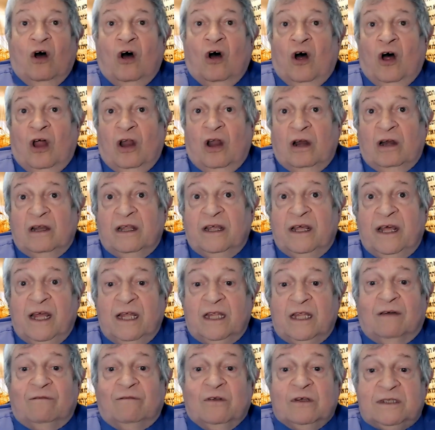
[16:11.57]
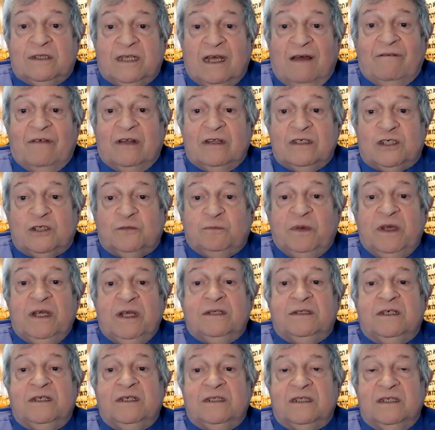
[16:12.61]
All eat of the seven
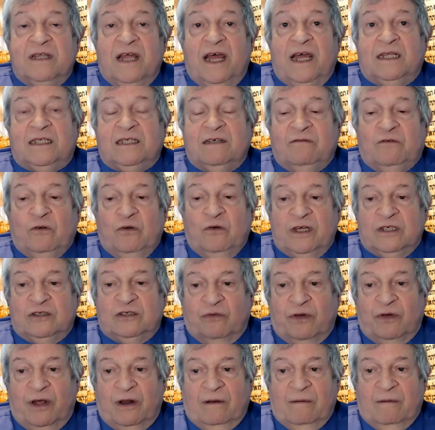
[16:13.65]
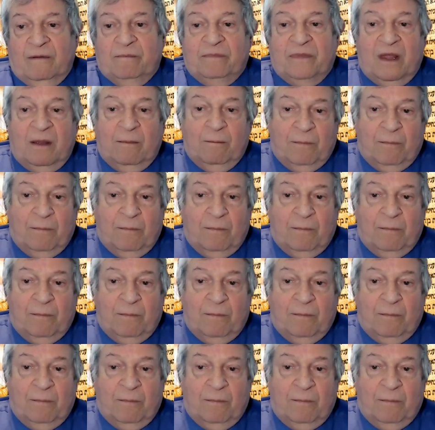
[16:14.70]
species native to Israel